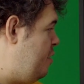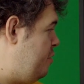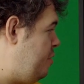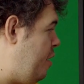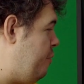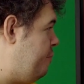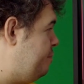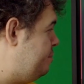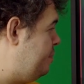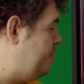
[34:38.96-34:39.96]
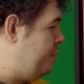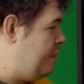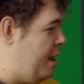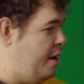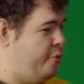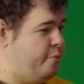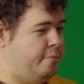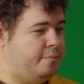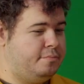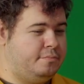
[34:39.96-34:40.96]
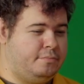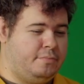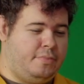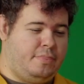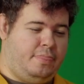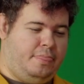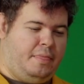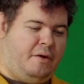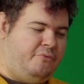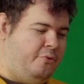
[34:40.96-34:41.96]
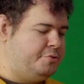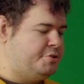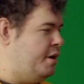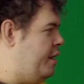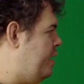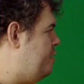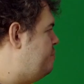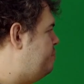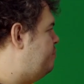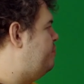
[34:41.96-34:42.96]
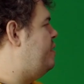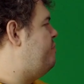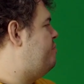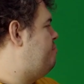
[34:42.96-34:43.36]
So now, unfortunately, we've